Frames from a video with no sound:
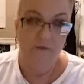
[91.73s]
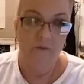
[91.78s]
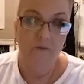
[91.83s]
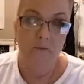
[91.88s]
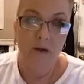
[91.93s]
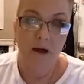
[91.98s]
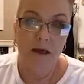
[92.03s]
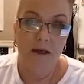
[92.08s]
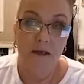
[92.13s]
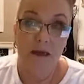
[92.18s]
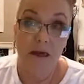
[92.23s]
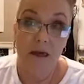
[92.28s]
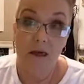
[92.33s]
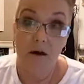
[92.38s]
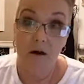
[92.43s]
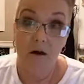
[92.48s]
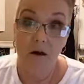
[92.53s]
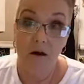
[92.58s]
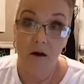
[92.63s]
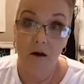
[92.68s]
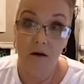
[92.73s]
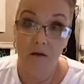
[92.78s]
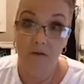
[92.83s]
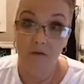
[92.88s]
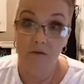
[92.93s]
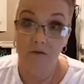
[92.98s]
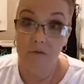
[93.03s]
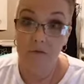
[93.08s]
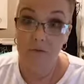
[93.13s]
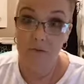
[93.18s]
For my day off,
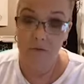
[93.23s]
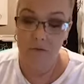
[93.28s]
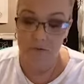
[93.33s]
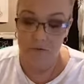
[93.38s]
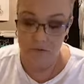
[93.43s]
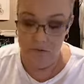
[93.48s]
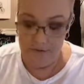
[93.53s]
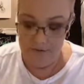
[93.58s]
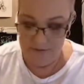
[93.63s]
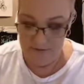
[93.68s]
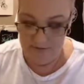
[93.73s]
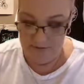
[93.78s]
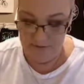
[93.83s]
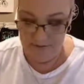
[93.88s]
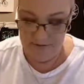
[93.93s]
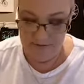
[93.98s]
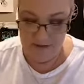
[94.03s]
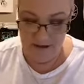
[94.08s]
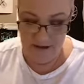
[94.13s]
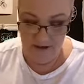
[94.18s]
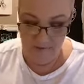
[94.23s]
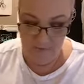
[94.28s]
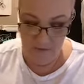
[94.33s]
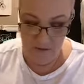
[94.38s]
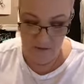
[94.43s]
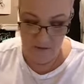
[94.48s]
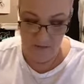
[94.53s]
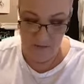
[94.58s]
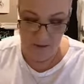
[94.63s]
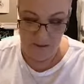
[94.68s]
Ooh, I've
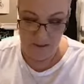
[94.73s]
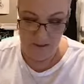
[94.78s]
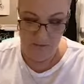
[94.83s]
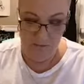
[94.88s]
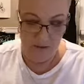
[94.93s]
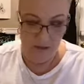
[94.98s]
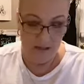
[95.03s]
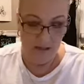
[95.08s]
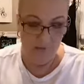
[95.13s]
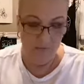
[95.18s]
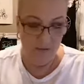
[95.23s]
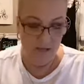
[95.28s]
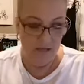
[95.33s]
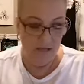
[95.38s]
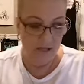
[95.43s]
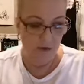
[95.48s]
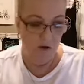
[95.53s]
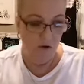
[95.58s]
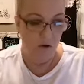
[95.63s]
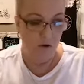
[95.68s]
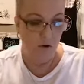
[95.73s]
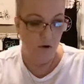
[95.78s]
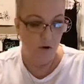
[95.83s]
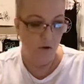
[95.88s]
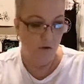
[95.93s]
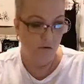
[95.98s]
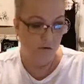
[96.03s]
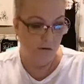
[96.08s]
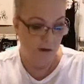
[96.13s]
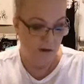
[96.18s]
been busy, busy, busy
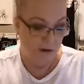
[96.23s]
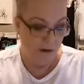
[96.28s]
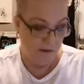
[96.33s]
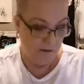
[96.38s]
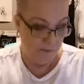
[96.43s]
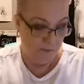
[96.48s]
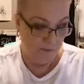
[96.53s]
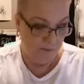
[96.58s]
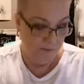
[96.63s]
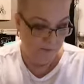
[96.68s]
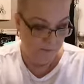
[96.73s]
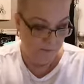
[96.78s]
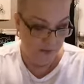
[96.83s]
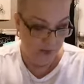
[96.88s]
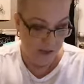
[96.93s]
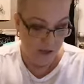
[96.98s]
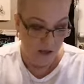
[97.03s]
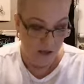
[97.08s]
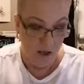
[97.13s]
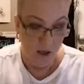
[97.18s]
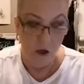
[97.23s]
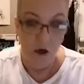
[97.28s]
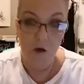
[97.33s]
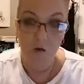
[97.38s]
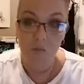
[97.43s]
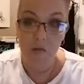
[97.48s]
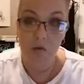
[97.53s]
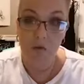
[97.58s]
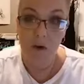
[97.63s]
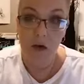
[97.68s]
girl. So
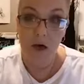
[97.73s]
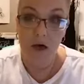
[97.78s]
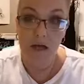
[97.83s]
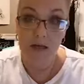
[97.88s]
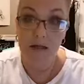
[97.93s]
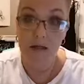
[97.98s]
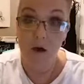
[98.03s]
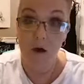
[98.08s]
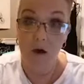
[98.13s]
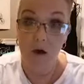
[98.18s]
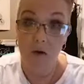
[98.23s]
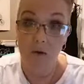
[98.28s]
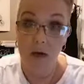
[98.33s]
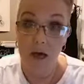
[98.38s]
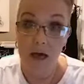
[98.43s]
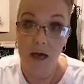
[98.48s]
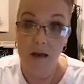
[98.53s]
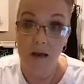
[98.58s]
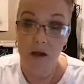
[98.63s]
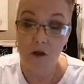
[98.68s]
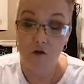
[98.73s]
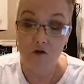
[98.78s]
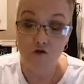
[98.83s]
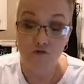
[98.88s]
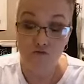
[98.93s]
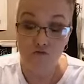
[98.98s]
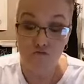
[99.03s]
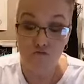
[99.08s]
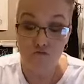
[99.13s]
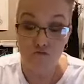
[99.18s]
hope you guys all had a
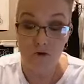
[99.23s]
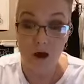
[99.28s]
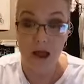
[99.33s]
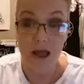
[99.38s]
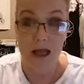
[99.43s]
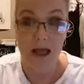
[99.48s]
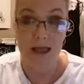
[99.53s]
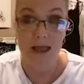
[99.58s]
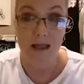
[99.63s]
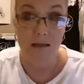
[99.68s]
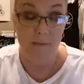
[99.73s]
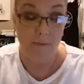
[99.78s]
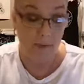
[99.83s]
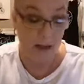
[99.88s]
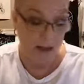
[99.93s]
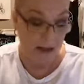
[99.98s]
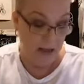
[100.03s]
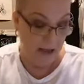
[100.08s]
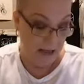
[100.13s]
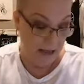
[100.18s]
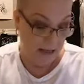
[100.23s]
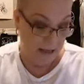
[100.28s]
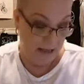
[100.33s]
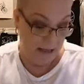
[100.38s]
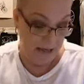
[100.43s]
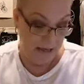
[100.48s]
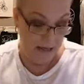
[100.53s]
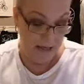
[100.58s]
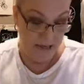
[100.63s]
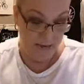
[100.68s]
great
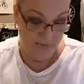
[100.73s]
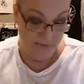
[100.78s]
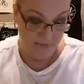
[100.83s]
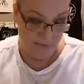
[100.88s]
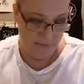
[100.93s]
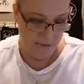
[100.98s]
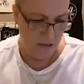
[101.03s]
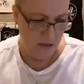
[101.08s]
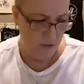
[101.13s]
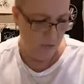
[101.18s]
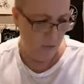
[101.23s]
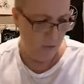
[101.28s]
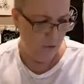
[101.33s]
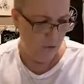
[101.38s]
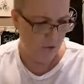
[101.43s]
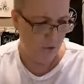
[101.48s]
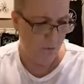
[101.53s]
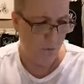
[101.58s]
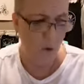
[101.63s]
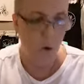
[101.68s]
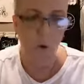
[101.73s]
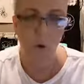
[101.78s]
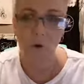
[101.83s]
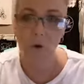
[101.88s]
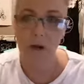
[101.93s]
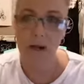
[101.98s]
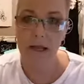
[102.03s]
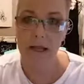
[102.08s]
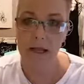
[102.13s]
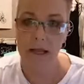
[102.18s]
Monday. It was
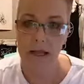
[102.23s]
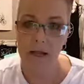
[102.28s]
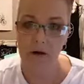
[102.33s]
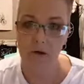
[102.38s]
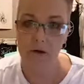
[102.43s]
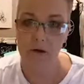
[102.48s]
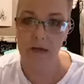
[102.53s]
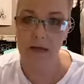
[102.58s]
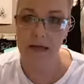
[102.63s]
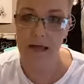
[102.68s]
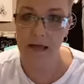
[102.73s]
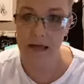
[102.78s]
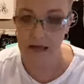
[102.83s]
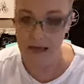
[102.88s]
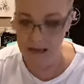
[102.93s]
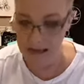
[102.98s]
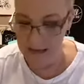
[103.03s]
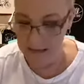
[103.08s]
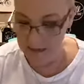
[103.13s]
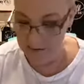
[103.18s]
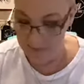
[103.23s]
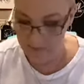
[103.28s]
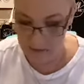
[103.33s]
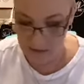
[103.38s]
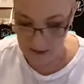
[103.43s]
pouring here today.